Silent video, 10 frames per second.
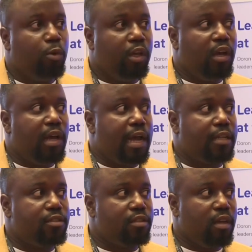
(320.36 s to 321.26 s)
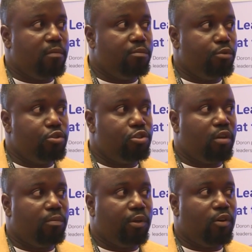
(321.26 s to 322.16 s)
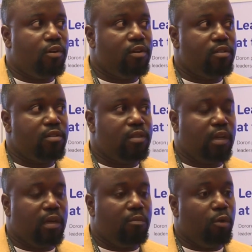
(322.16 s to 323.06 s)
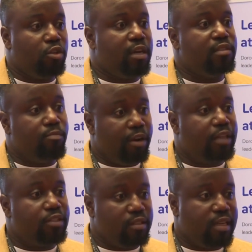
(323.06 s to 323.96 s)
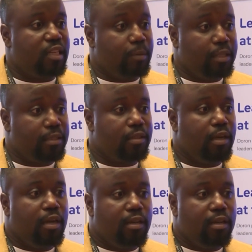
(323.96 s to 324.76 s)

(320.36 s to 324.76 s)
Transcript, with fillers: We are at um, Moonshot because um, we're trying to break into the tech space.